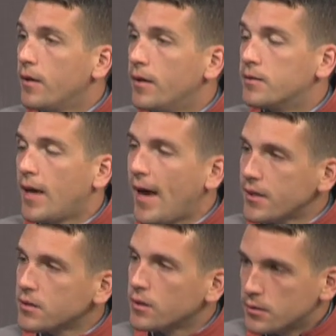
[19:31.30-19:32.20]
is
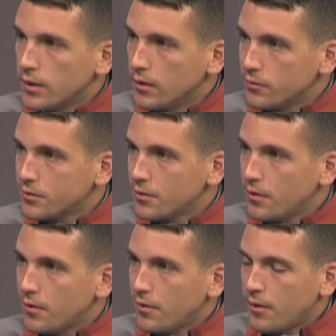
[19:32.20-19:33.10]
ask ourselves,
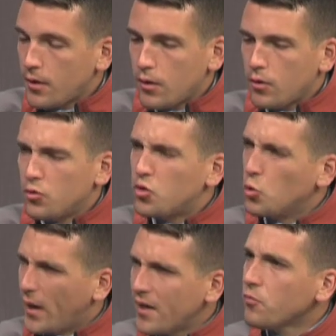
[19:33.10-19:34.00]

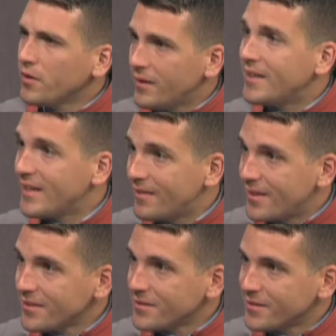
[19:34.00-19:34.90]
do I really need
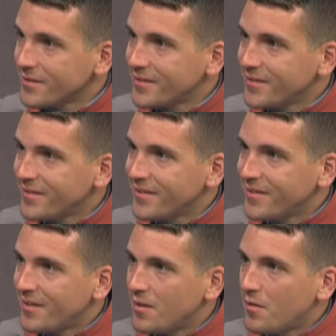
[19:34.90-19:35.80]
this?
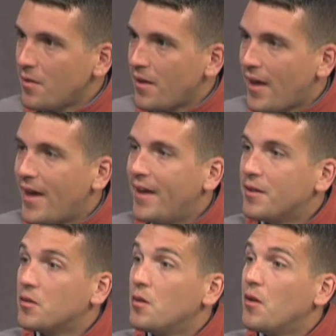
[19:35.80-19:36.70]

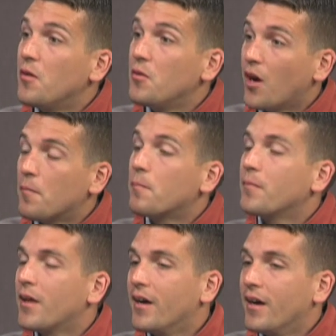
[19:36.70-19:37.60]
And not
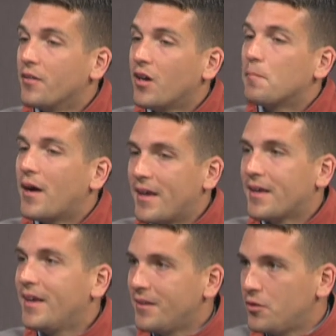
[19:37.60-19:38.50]
uh, not buying
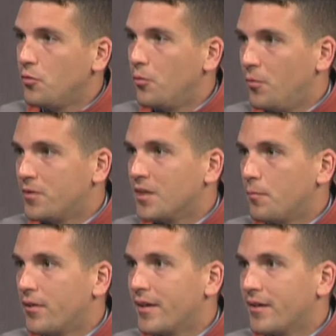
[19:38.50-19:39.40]
into
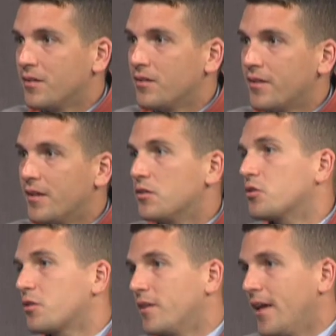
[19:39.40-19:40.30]
something that you're
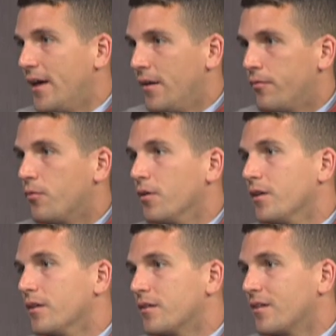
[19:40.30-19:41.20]
just going to have
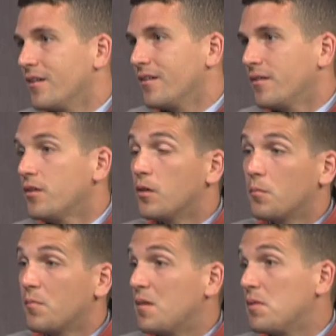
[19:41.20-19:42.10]
for you know,
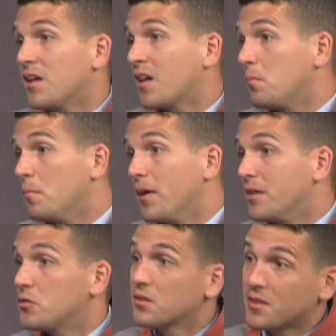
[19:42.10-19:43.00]
maybe a couple
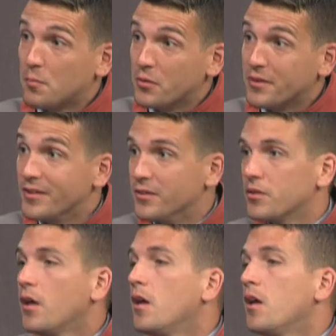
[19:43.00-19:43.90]
months, a couple years.
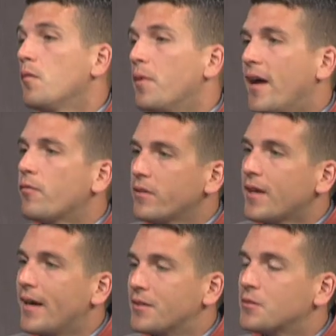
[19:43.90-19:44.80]
But I really
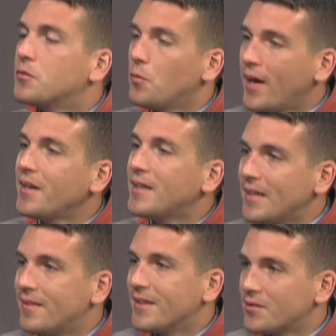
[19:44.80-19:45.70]
ask, do I
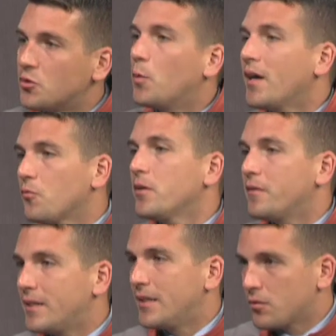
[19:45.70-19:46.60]
need this? Do I
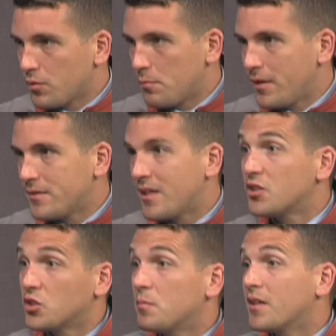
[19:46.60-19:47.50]
really need to replace that
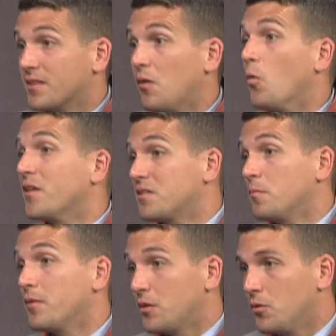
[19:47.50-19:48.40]
just because I want
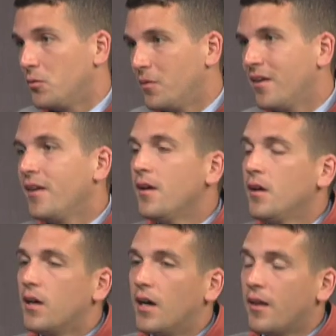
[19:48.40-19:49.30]
something new?
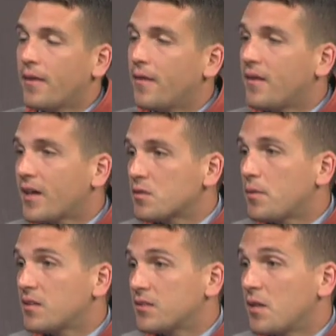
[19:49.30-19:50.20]
and then the next
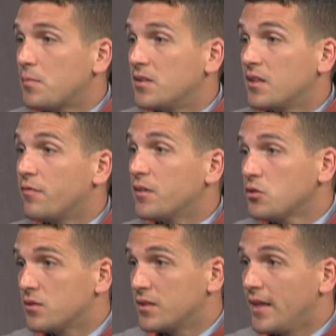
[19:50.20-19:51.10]
best step is
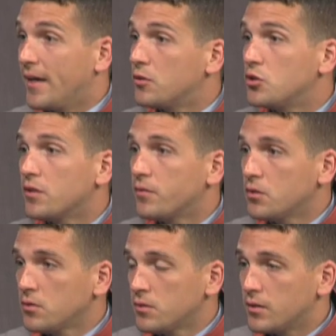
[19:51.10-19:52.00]
efficiency, energy
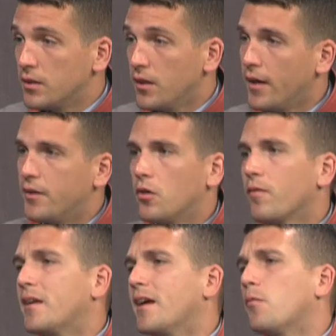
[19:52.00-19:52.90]
efficiency. I know
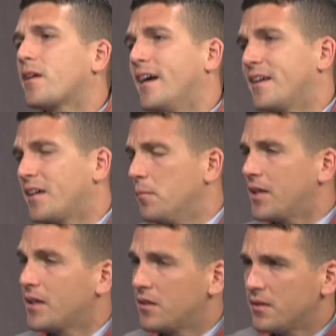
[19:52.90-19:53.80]
right now we're kind of
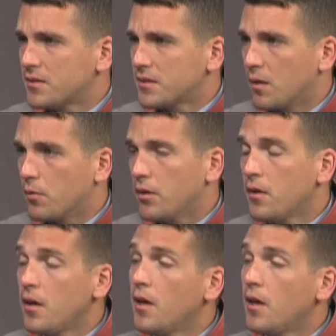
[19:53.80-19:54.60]
coming into the summer